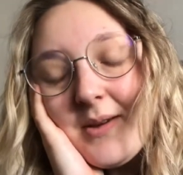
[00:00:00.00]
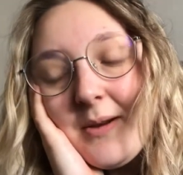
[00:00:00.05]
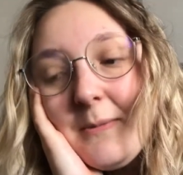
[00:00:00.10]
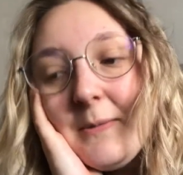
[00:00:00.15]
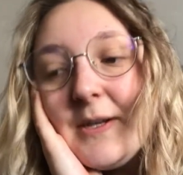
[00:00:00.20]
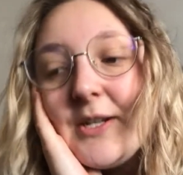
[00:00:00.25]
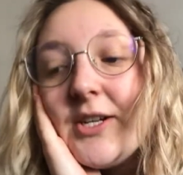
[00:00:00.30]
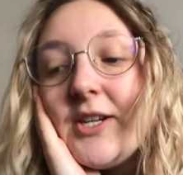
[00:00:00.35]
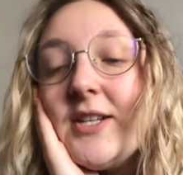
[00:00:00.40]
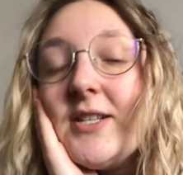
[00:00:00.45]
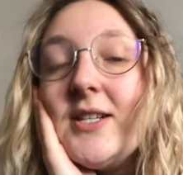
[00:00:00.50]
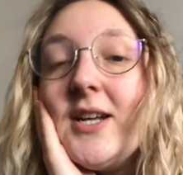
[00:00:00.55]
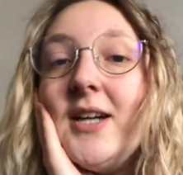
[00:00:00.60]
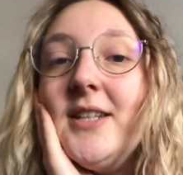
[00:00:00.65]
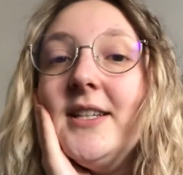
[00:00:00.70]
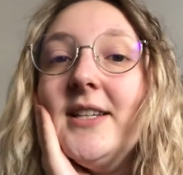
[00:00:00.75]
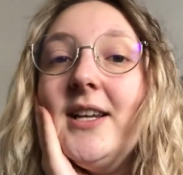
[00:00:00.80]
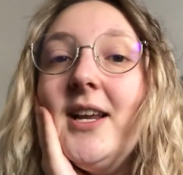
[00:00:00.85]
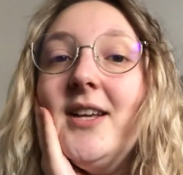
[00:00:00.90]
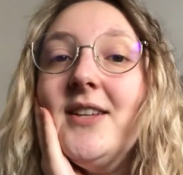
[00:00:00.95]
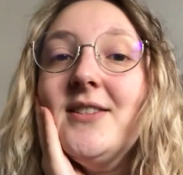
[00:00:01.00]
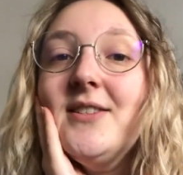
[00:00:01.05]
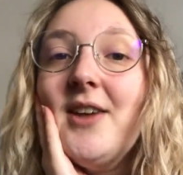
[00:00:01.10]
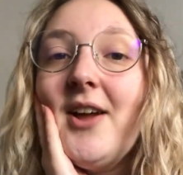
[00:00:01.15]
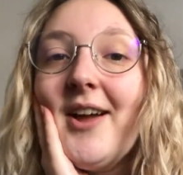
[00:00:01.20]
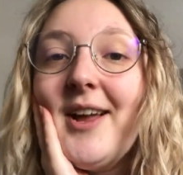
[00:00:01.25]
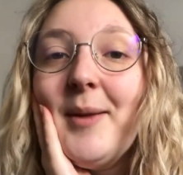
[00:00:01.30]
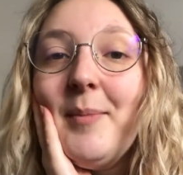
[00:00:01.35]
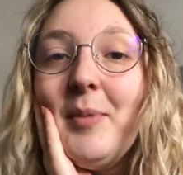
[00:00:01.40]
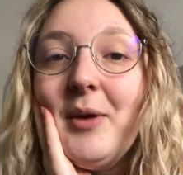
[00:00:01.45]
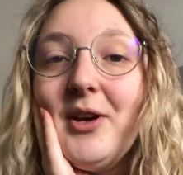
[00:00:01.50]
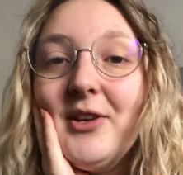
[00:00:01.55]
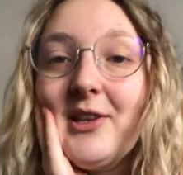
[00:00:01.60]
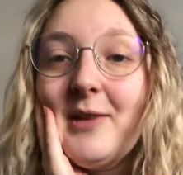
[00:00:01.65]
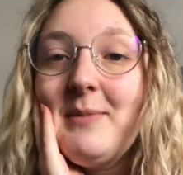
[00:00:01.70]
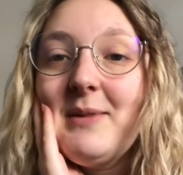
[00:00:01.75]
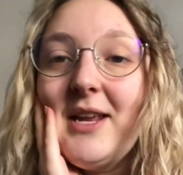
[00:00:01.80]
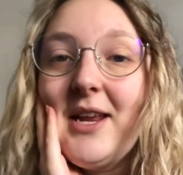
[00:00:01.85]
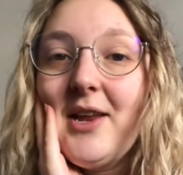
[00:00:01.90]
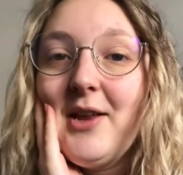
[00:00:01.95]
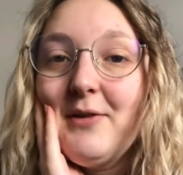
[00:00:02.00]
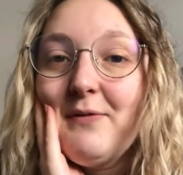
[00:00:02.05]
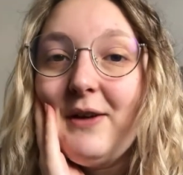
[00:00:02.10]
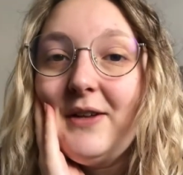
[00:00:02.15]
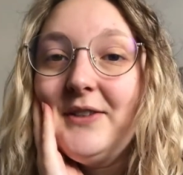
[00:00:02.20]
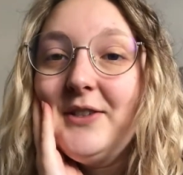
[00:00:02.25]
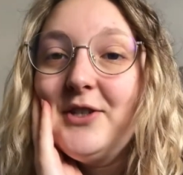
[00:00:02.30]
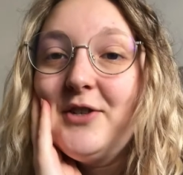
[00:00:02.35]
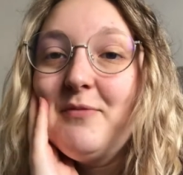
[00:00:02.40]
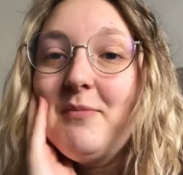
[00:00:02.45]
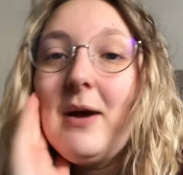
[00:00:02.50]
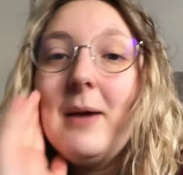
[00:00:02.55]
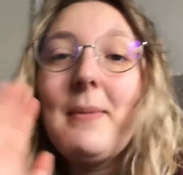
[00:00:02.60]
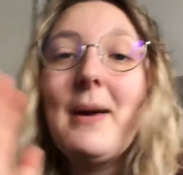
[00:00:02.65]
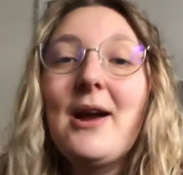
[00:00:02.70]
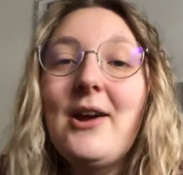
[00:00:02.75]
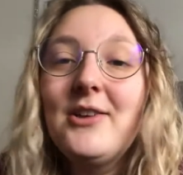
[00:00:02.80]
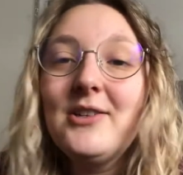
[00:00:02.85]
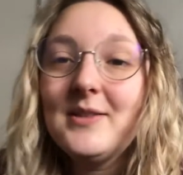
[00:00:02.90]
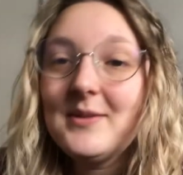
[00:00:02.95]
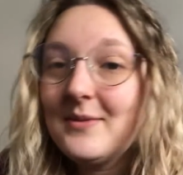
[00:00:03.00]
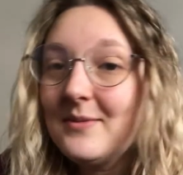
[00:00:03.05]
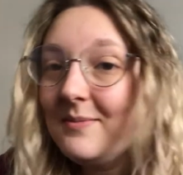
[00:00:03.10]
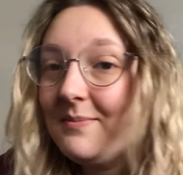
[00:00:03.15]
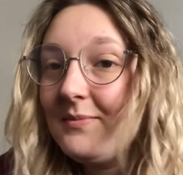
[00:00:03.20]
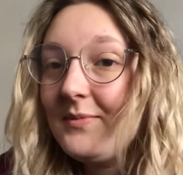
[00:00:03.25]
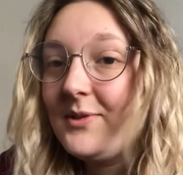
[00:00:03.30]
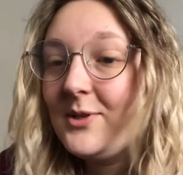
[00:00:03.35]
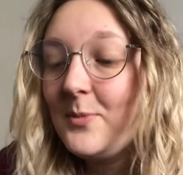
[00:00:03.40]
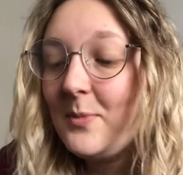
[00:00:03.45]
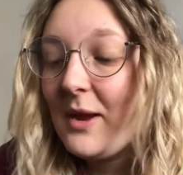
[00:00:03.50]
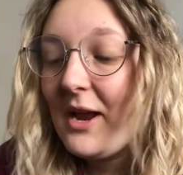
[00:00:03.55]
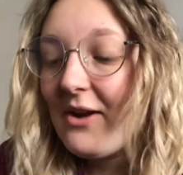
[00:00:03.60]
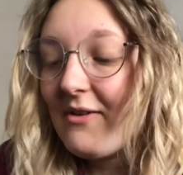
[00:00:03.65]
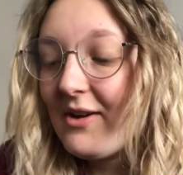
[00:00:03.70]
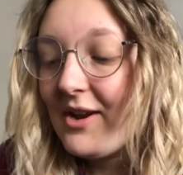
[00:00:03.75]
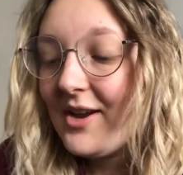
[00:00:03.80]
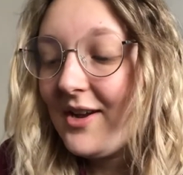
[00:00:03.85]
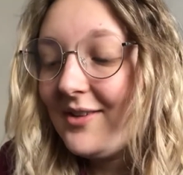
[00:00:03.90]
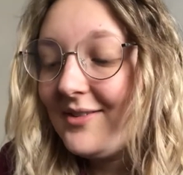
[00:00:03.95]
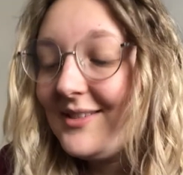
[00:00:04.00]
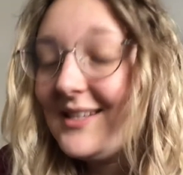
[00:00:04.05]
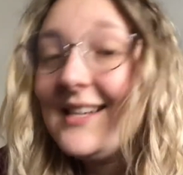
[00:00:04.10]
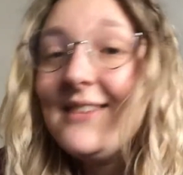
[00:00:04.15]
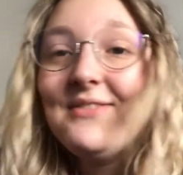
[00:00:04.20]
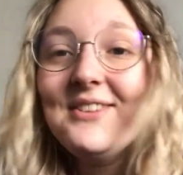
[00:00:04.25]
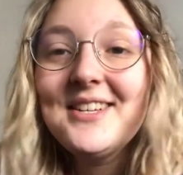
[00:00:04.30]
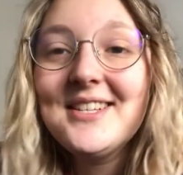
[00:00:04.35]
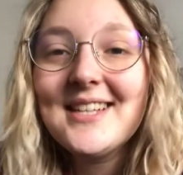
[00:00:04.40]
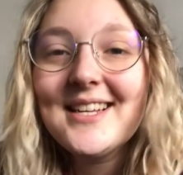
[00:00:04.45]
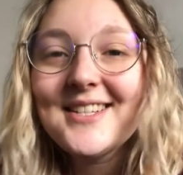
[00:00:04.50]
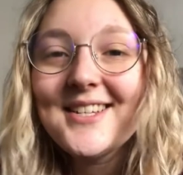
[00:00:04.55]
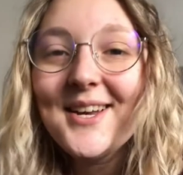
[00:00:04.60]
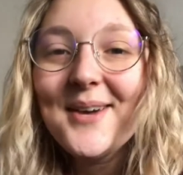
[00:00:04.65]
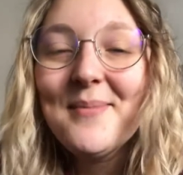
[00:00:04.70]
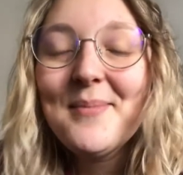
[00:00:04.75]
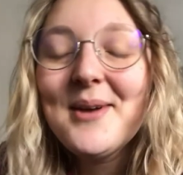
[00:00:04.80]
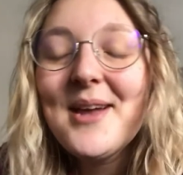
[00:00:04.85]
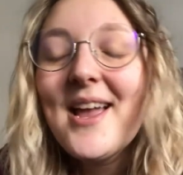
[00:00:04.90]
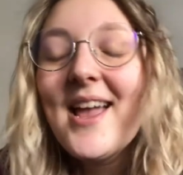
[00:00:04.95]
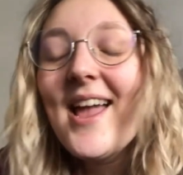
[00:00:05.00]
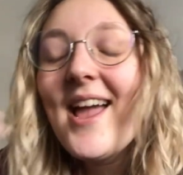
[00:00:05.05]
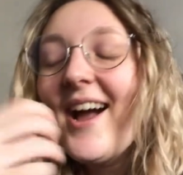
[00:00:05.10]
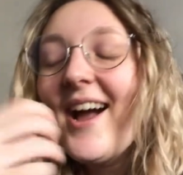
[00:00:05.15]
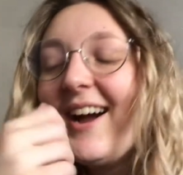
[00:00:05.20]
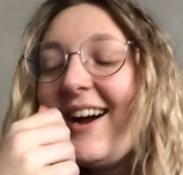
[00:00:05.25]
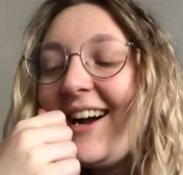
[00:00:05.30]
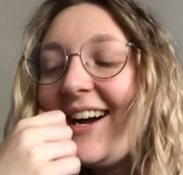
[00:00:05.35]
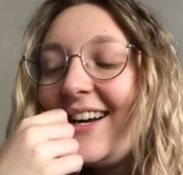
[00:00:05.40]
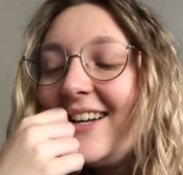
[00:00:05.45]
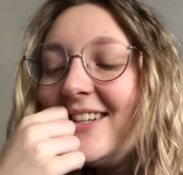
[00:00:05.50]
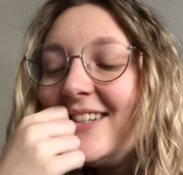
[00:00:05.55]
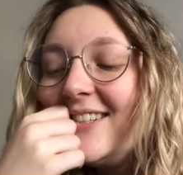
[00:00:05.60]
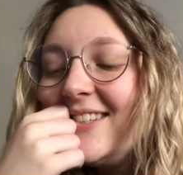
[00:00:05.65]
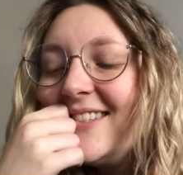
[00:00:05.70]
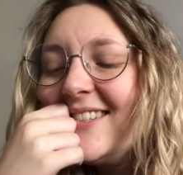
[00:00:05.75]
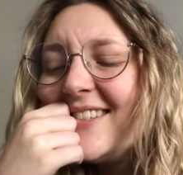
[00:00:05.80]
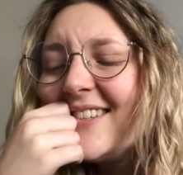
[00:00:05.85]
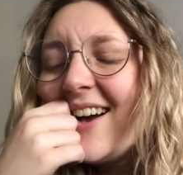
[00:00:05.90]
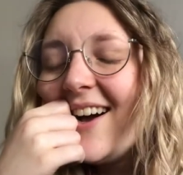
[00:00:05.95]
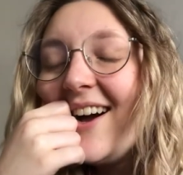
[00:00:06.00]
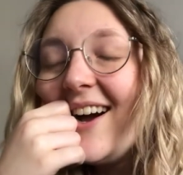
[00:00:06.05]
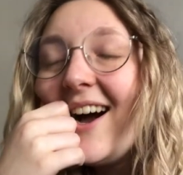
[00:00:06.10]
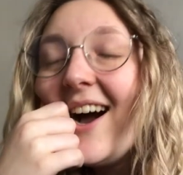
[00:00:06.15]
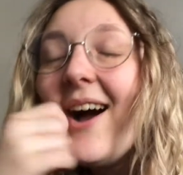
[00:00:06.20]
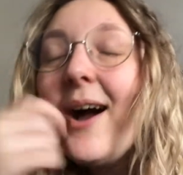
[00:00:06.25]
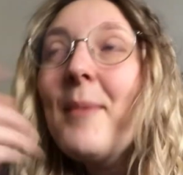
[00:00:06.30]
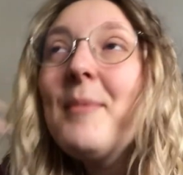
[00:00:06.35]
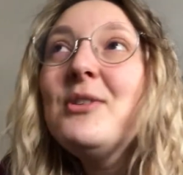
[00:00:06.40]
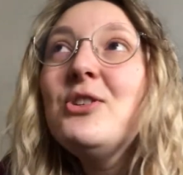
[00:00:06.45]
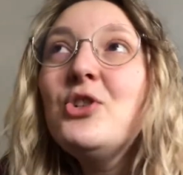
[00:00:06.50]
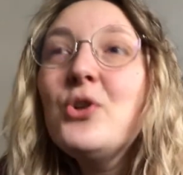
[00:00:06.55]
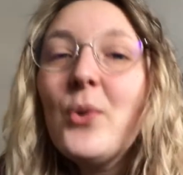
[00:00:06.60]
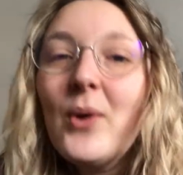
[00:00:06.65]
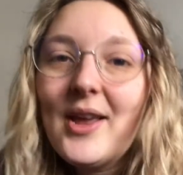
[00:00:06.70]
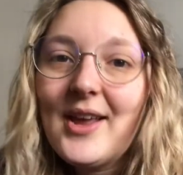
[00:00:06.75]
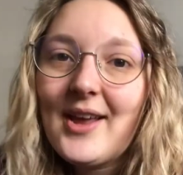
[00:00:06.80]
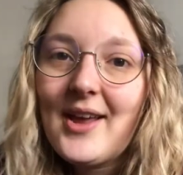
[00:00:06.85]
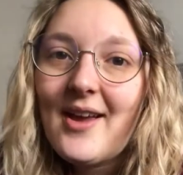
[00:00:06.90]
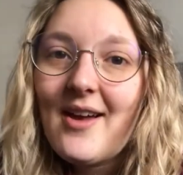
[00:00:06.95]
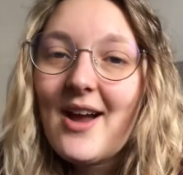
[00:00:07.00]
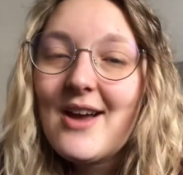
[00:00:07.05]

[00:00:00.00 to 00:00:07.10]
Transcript: which I started last night because I'm taking advantage of my parents' superior TV setup, and I'm enjoying it.